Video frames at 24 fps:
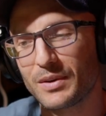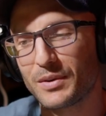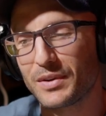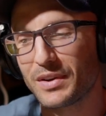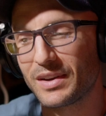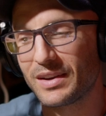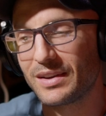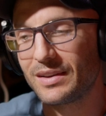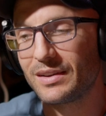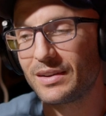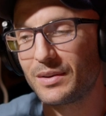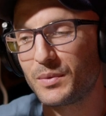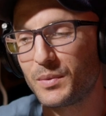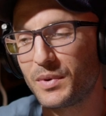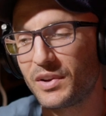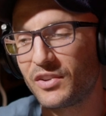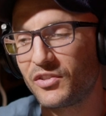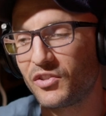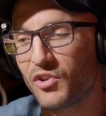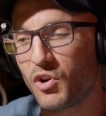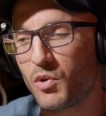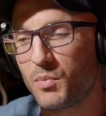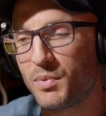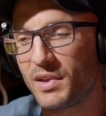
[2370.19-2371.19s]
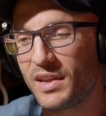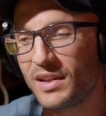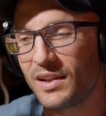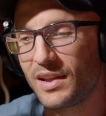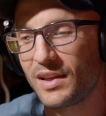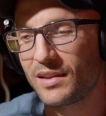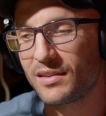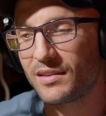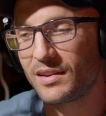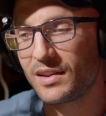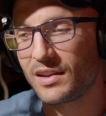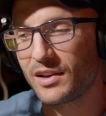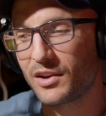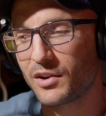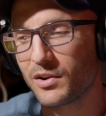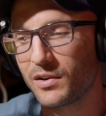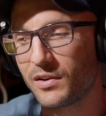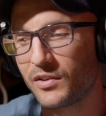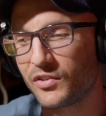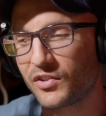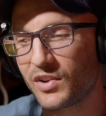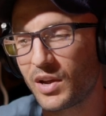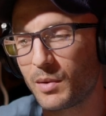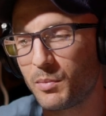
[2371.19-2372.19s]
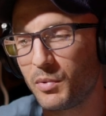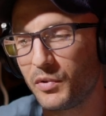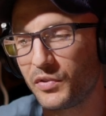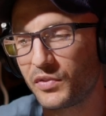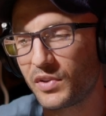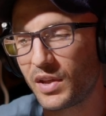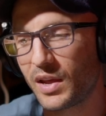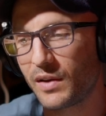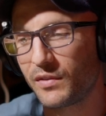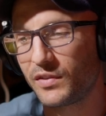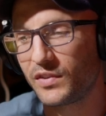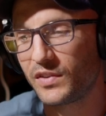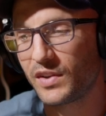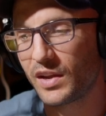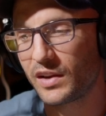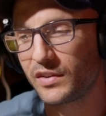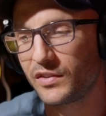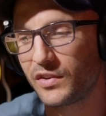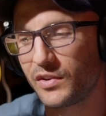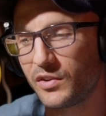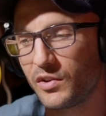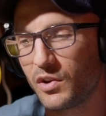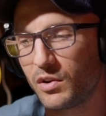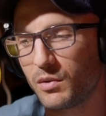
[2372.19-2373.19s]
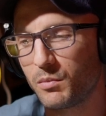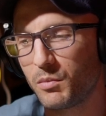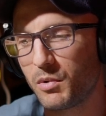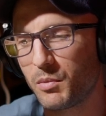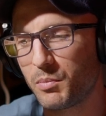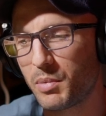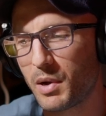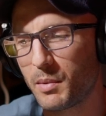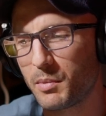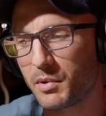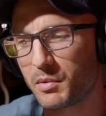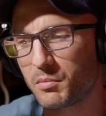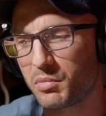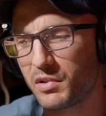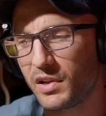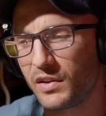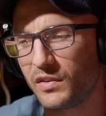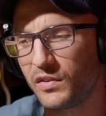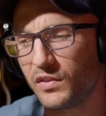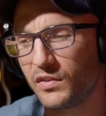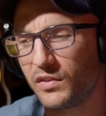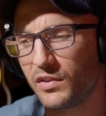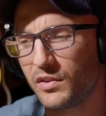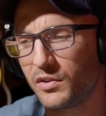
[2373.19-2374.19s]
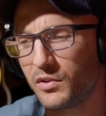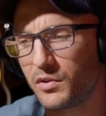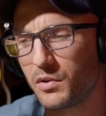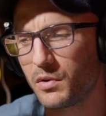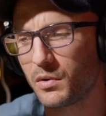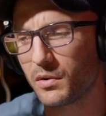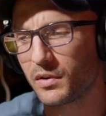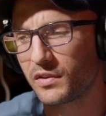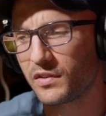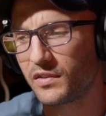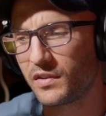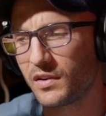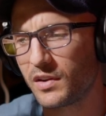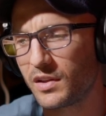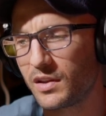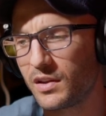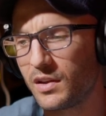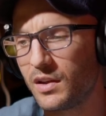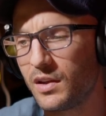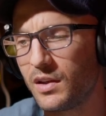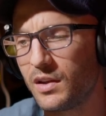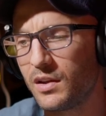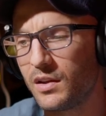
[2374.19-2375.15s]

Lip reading: in which Opie and Anthony encouraged couples to have sex in notable public places in New York City.